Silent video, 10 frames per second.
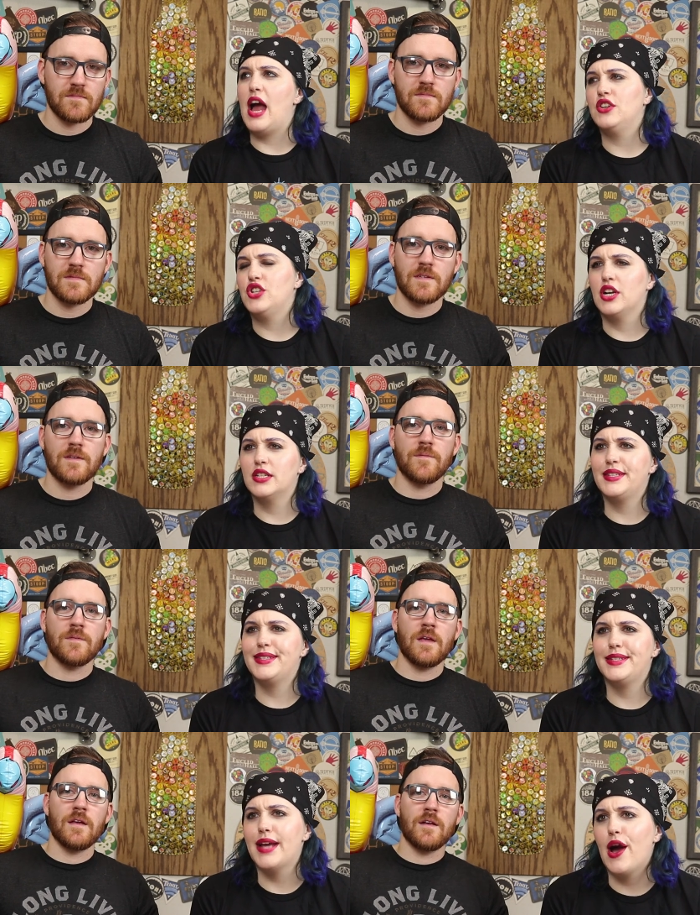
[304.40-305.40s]
Speaker 1: adjunct
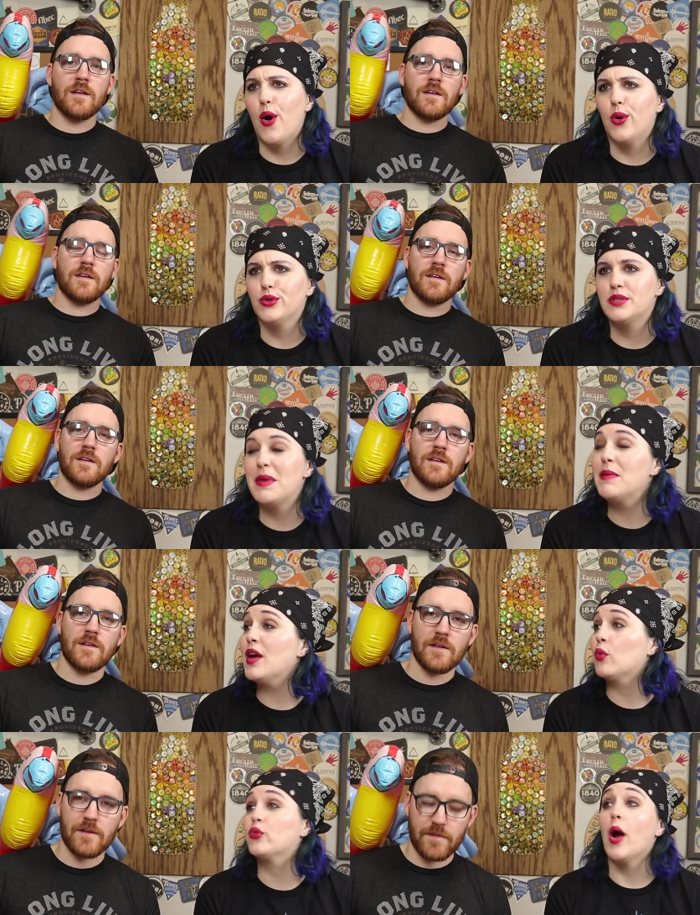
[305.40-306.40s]
stouts.
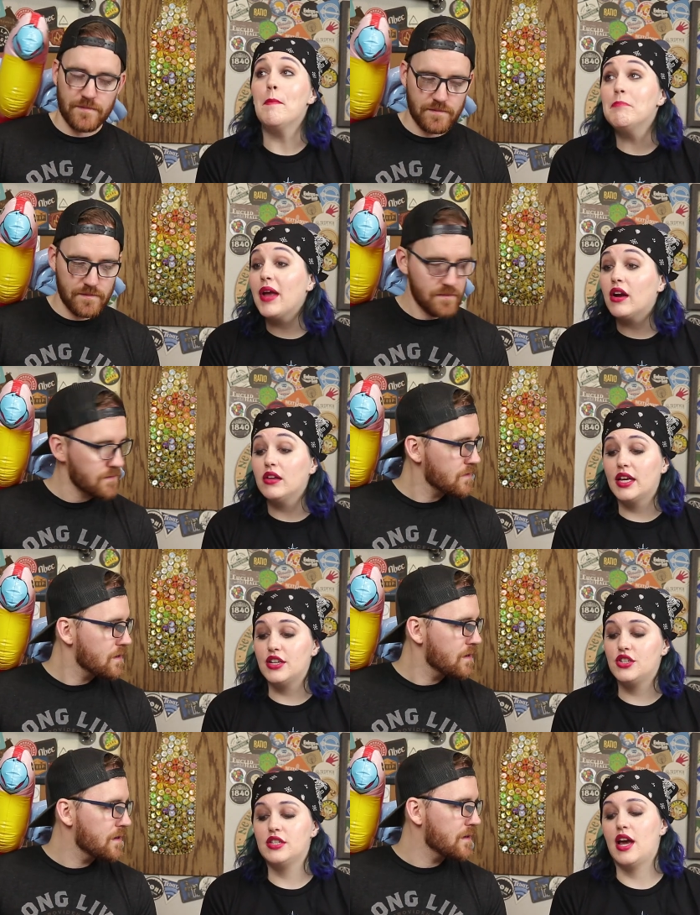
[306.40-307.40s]
Maybe a rum barrel
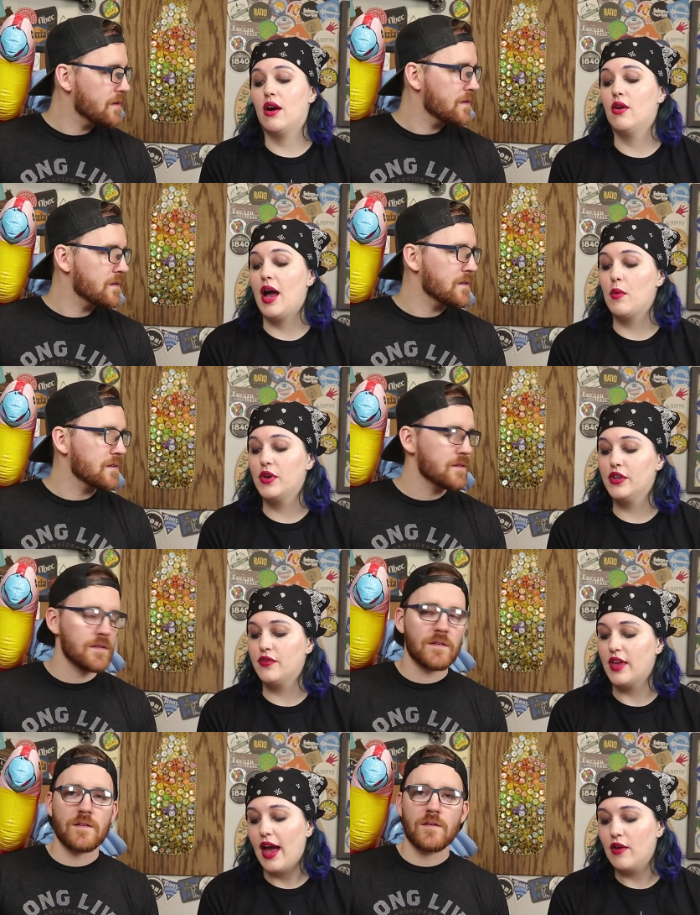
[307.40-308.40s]
aged stout. I wonder
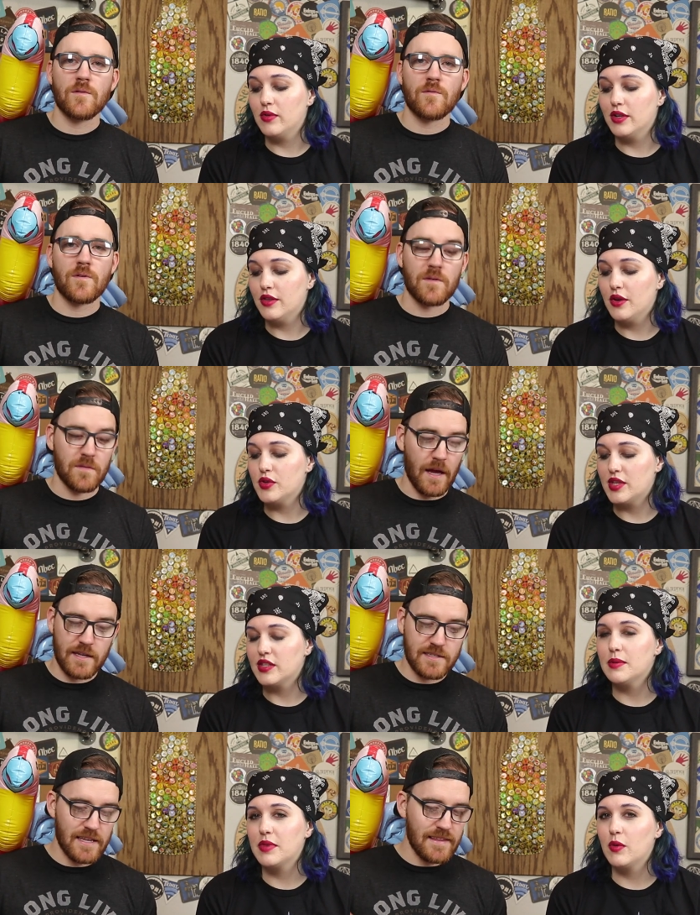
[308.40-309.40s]
if they have one of those.
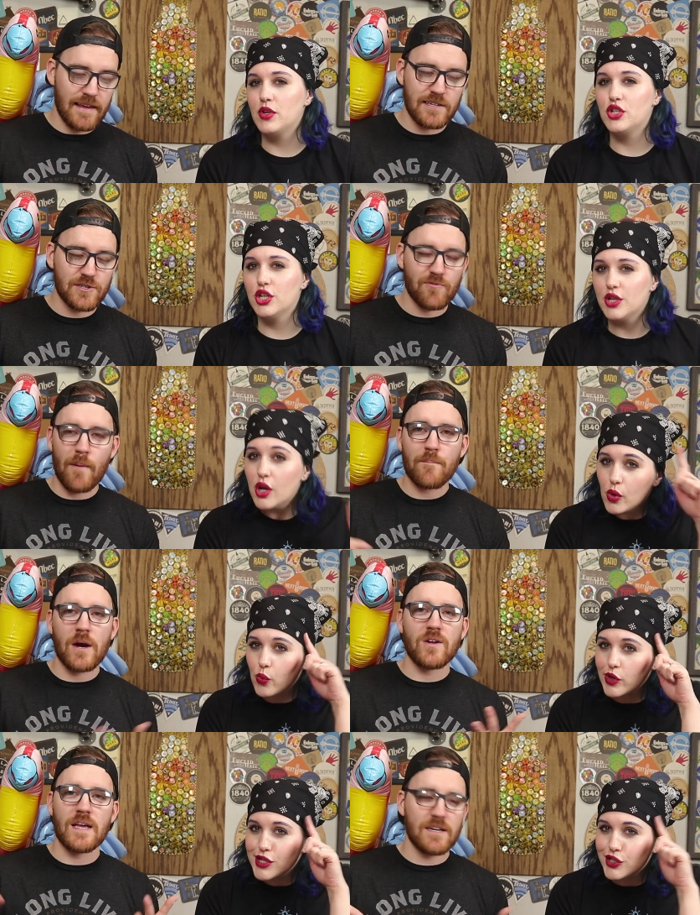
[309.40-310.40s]
That's I think
Speaker 2: they could do rum
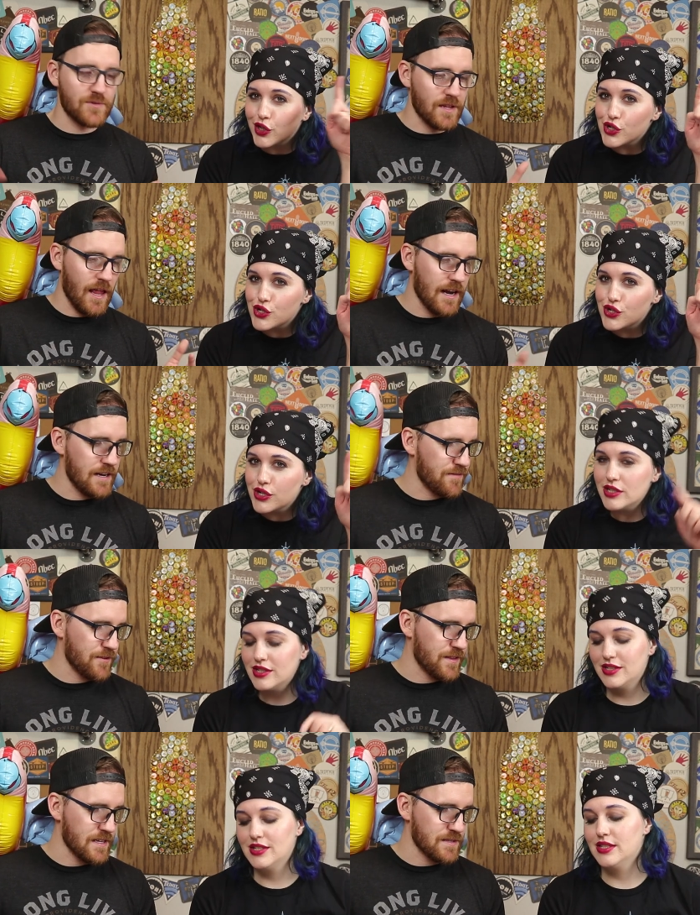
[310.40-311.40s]
barrel aged with a lot of
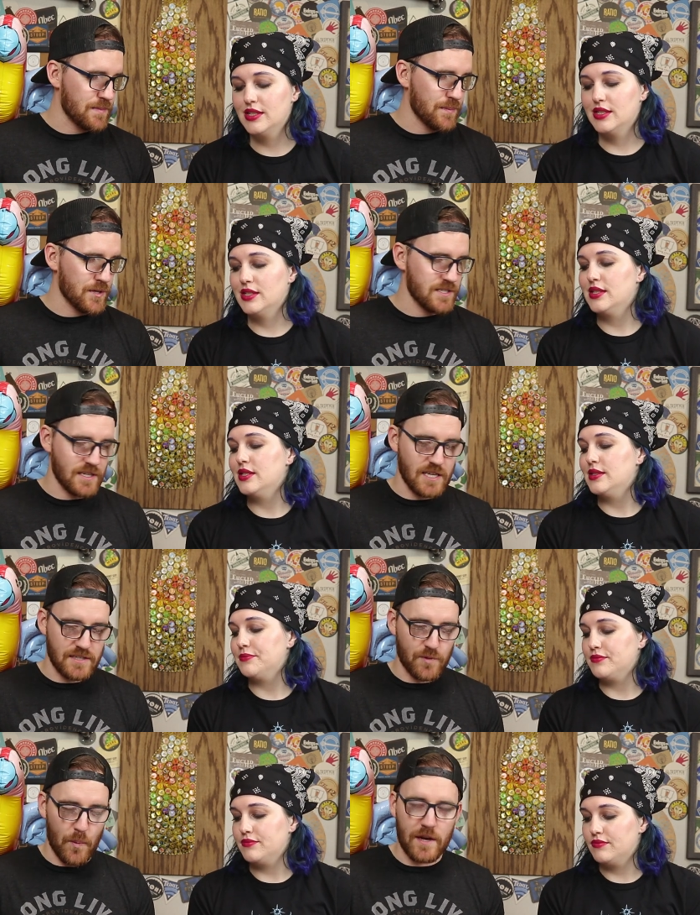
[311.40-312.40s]
different things and be pretty
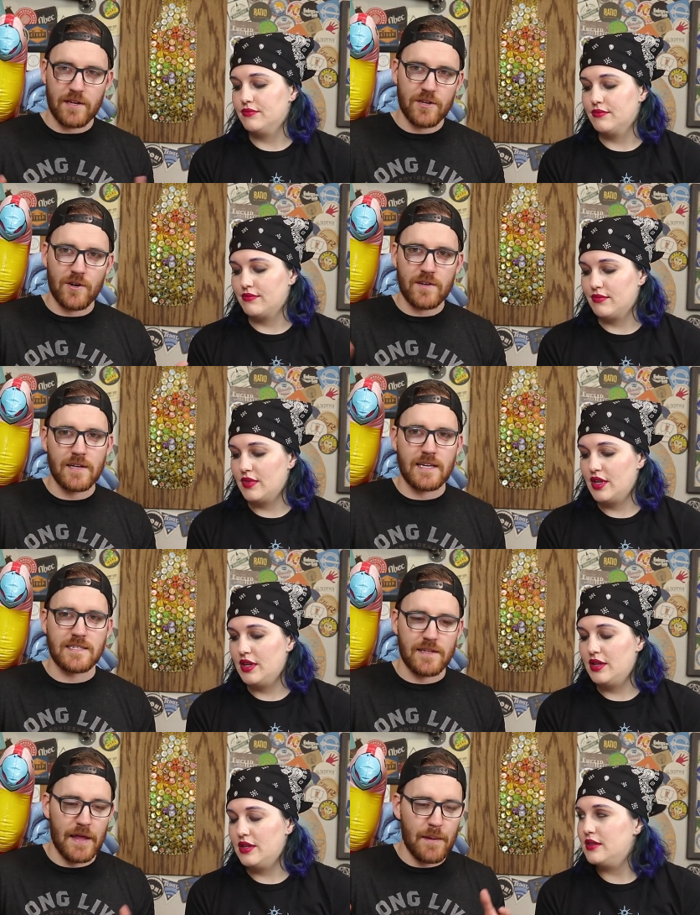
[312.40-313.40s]
successful. But you know, like I
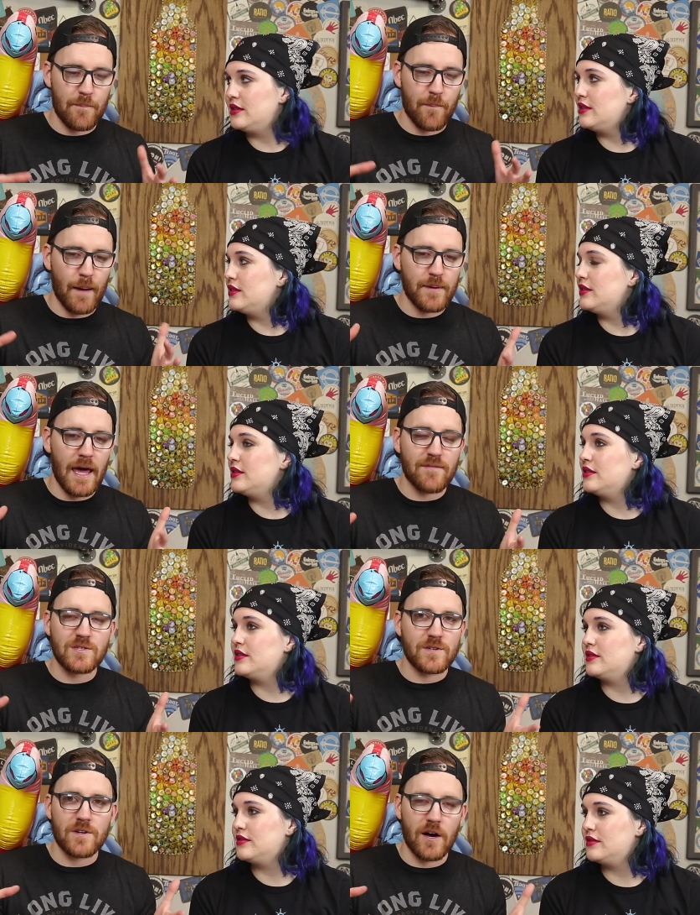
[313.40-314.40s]
said, they probably have
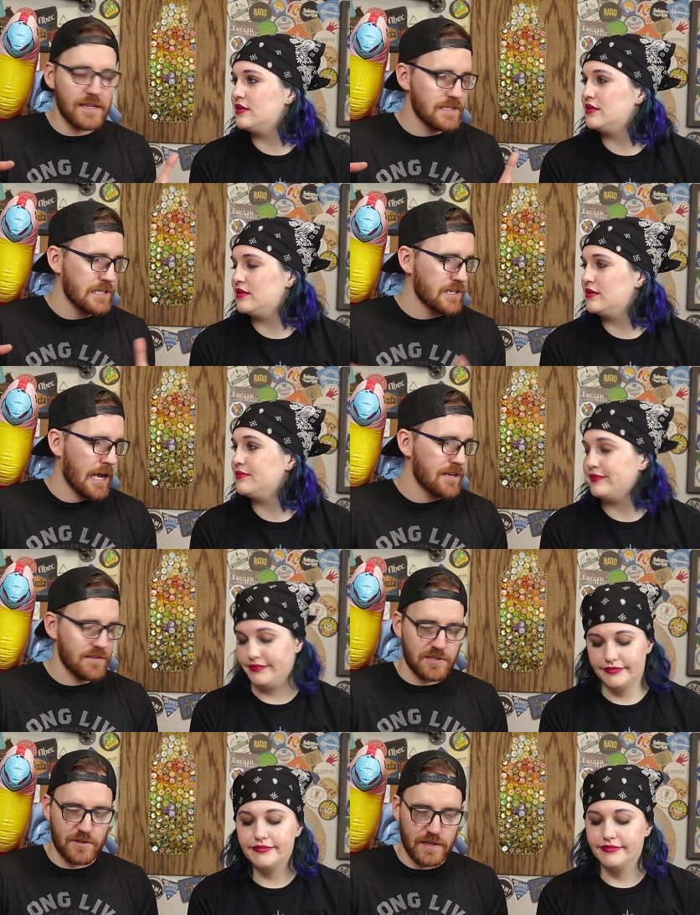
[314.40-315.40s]
a certain audience that they're
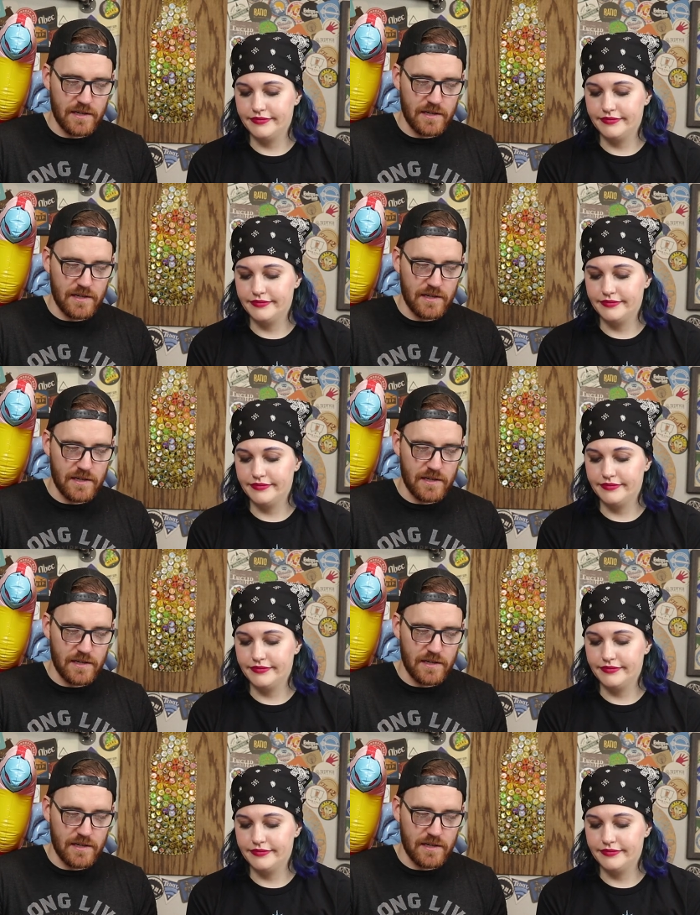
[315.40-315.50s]
catering to,